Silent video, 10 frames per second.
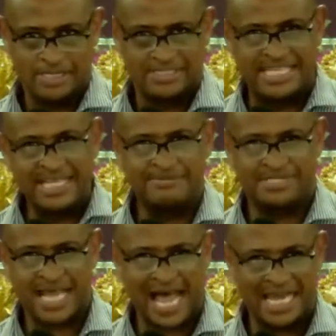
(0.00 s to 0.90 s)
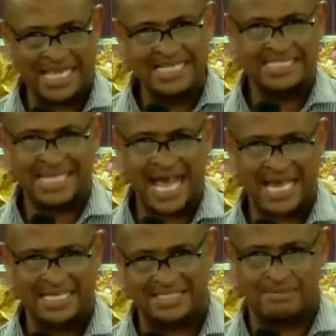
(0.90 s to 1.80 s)
deep side,
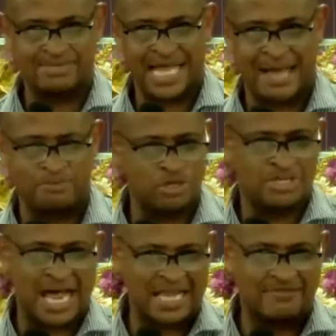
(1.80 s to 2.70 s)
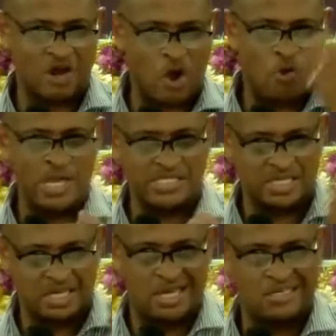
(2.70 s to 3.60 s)
inside. And sometimes you're not even always
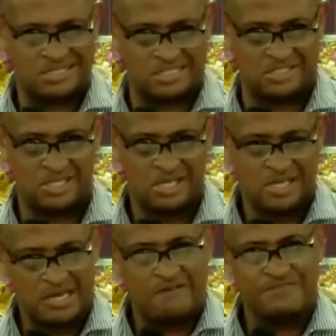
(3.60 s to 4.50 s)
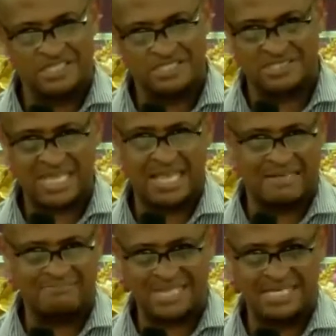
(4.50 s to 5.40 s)
conscious of the
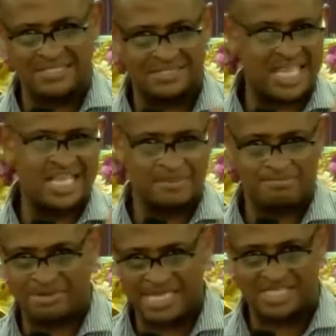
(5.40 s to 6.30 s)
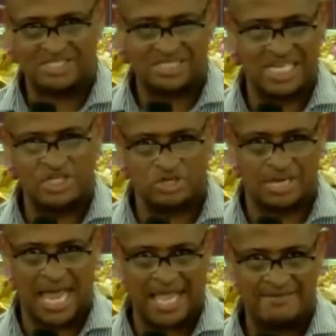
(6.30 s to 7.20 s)
sin that is taking place in your
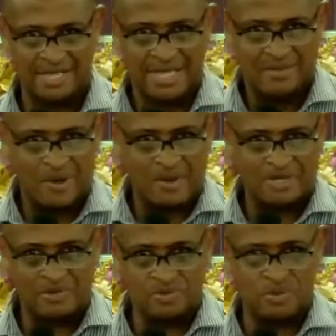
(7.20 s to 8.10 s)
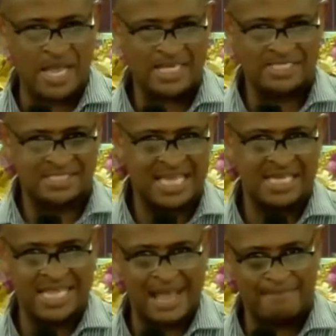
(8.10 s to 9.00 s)
life. But the way the
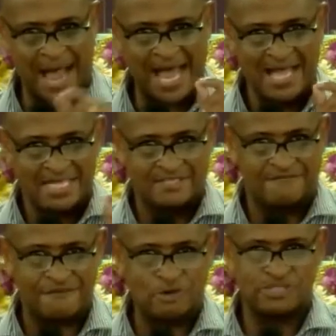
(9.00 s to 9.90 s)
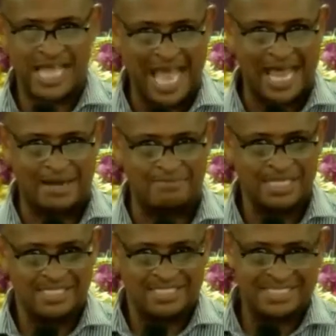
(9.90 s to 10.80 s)
sin came by, the first Adam,
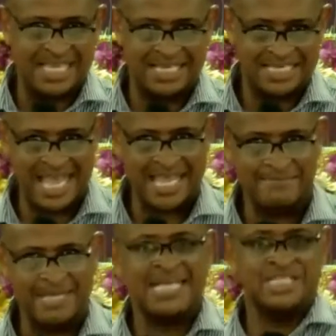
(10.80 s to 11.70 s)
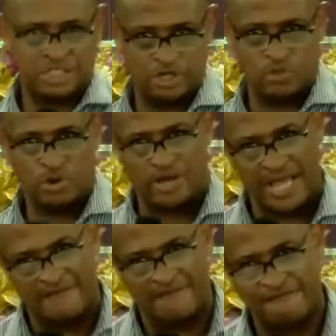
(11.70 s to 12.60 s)
sin came into the world
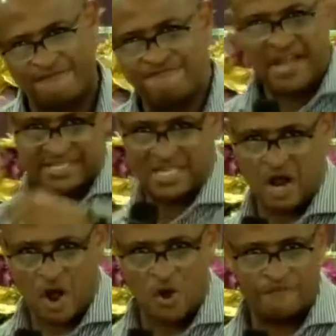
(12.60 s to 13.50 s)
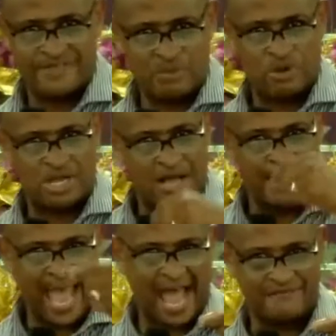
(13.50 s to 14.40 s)
and affected all that would come
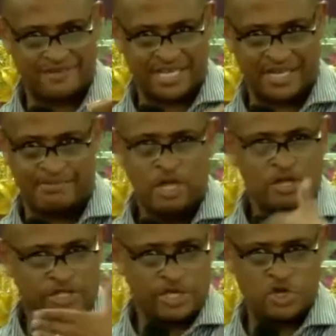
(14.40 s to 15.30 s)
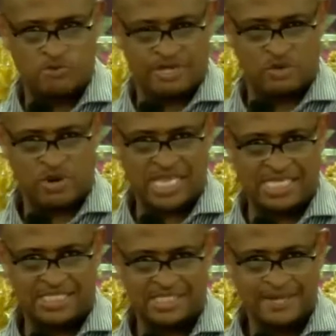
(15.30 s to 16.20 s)
after him, the human
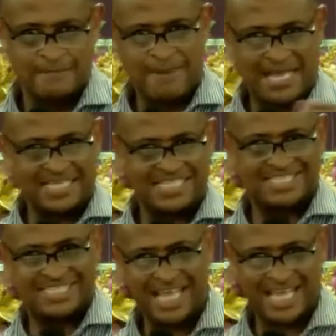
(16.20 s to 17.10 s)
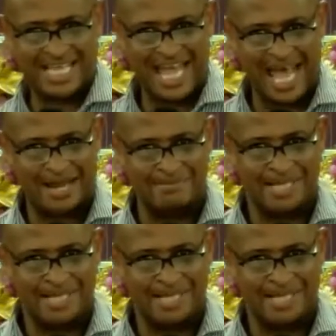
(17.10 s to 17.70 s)
race. By the second Adam,